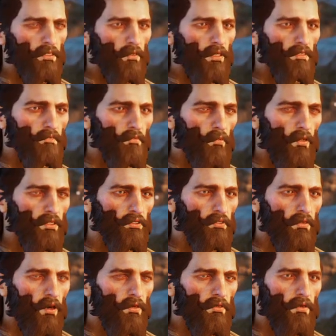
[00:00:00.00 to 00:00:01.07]
It was a
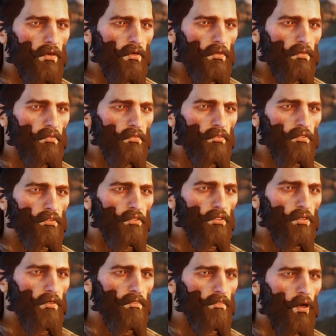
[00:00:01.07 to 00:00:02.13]
foolish thought.
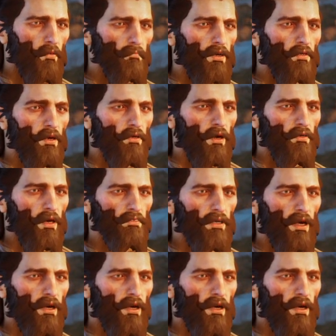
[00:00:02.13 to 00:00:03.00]
Should have known better than to say